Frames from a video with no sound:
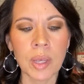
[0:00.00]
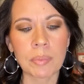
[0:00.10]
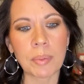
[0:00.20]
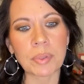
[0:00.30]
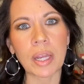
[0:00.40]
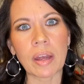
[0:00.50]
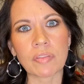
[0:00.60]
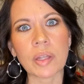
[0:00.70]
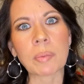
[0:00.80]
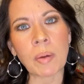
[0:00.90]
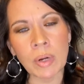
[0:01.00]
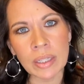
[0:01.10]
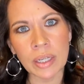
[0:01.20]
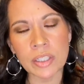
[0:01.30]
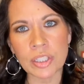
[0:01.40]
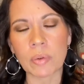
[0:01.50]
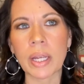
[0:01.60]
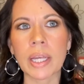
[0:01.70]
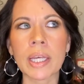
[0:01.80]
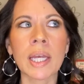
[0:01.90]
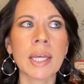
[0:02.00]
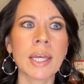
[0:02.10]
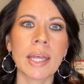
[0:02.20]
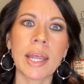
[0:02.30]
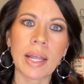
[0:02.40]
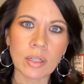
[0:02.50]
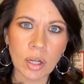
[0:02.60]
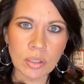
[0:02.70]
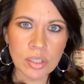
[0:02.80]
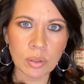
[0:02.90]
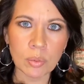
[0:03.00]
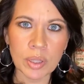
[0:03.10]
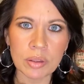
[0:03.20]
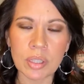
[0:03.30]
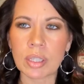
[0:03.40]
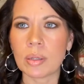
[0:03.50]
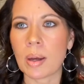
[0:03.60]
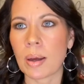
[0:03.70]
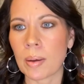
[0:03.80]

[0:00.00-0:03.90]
be able to have like my ring light showing, and also with the